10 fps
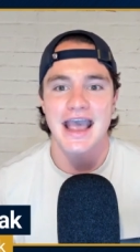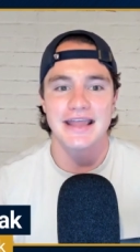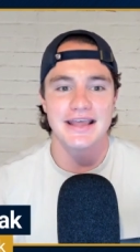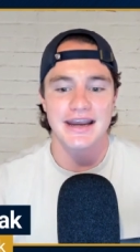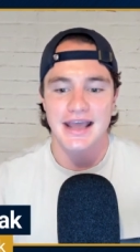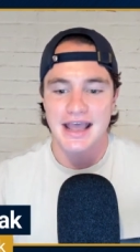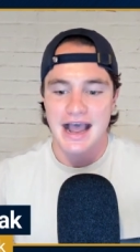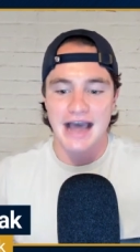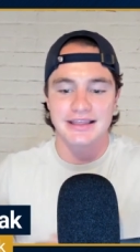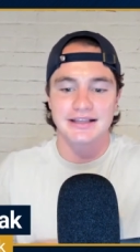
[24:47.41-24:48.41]
And then
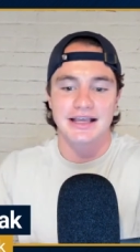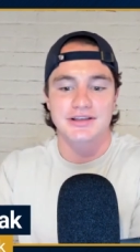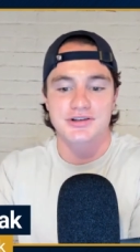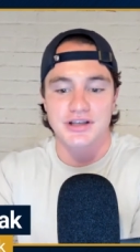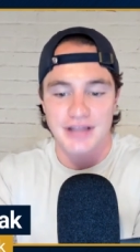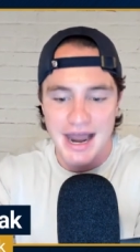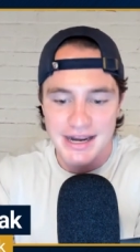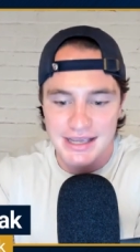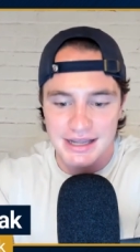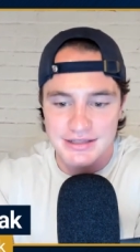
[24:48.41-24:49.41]
I think that there's a lot
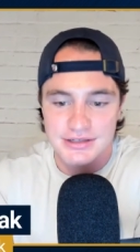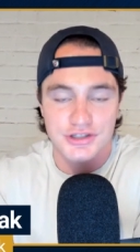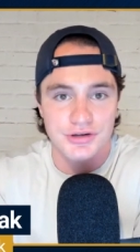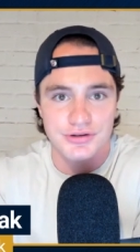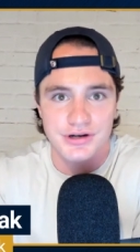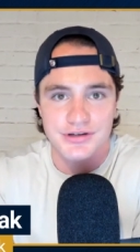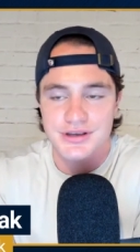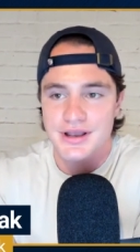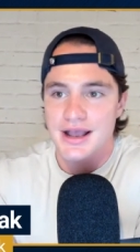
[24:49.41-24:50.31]
of kids, juniors